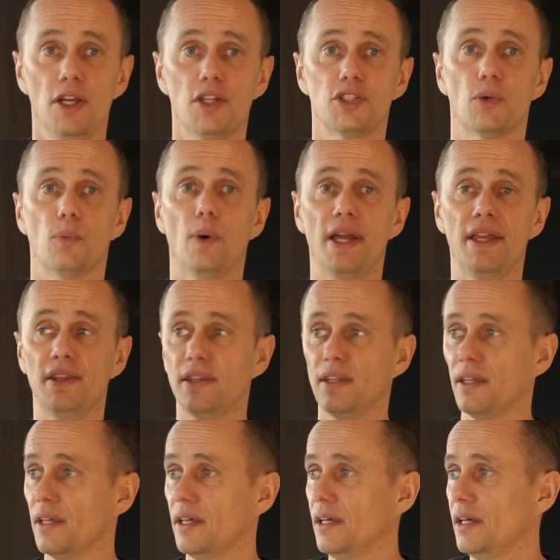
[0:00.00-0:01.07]
So
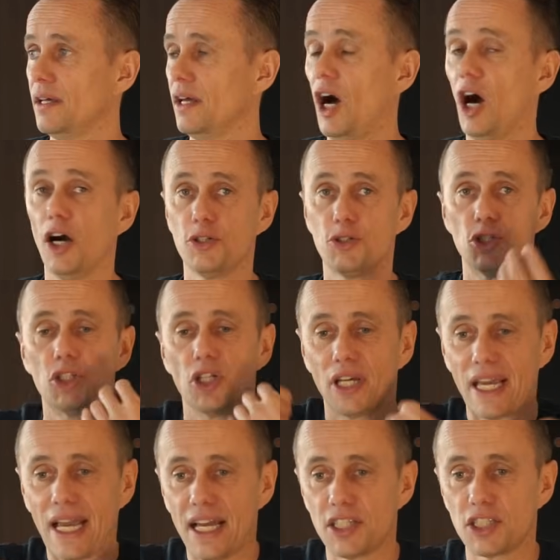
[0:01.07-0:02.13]
when hydrogen
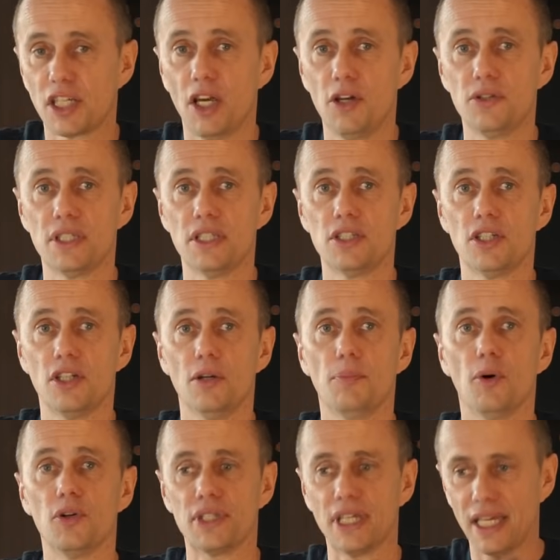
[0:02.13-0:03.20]
gas goes into your
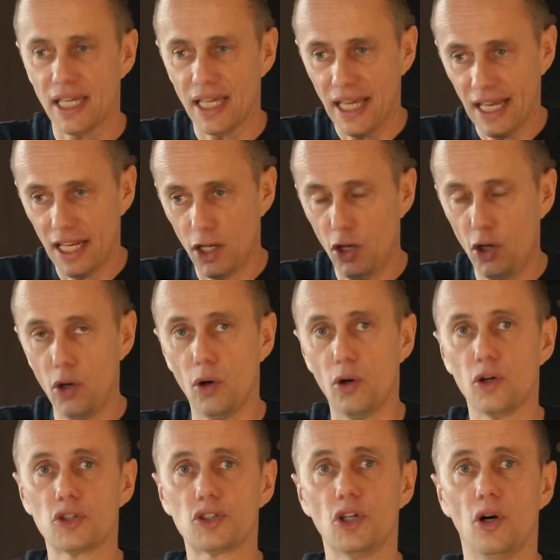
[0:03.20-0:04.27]
body, it
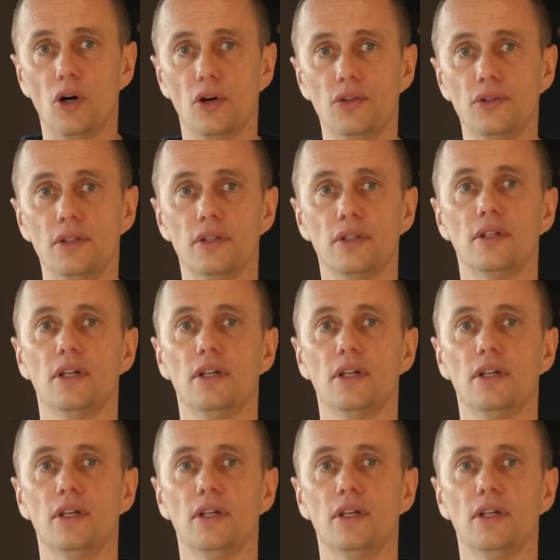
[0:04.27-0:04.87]
locks on